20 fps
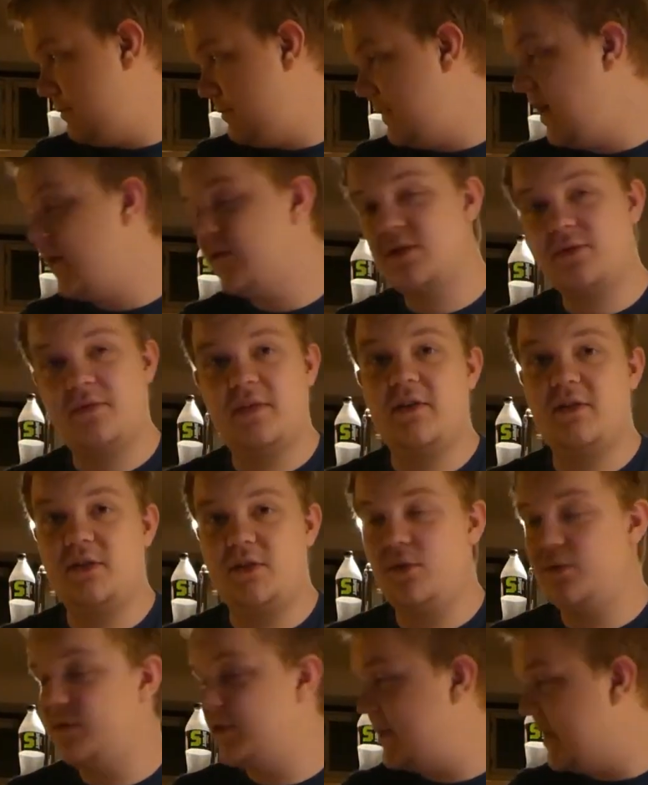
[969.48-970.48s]
that was a very
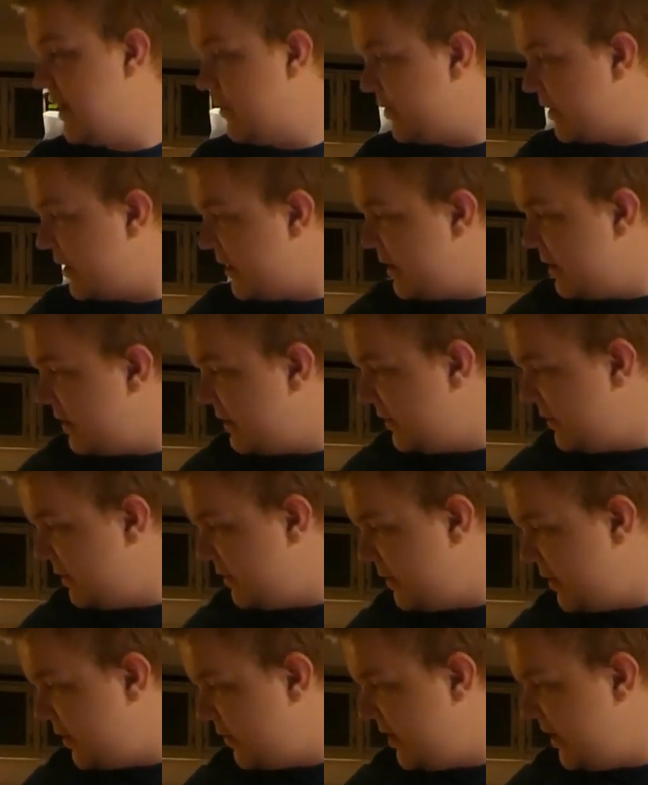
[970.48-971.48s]
cute sound.
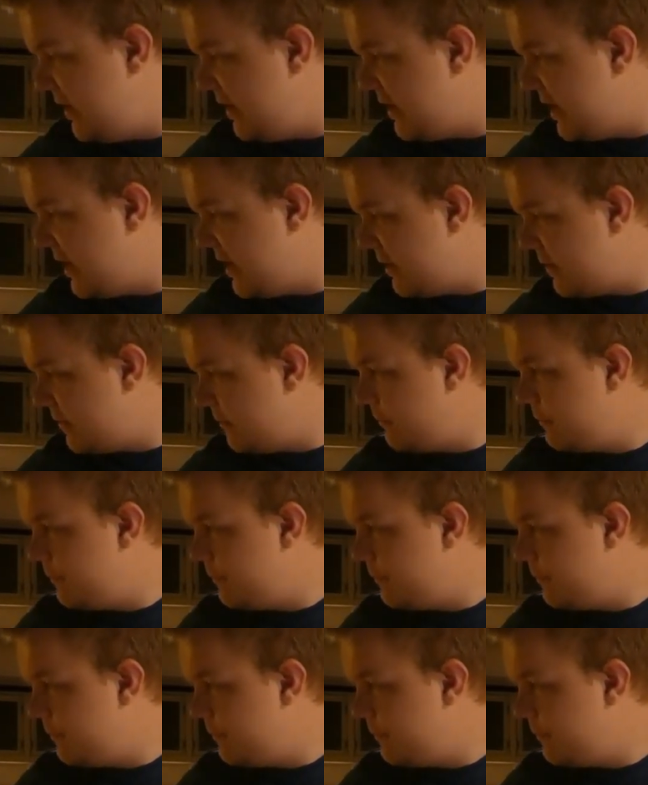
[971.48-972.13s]
Don't eat that.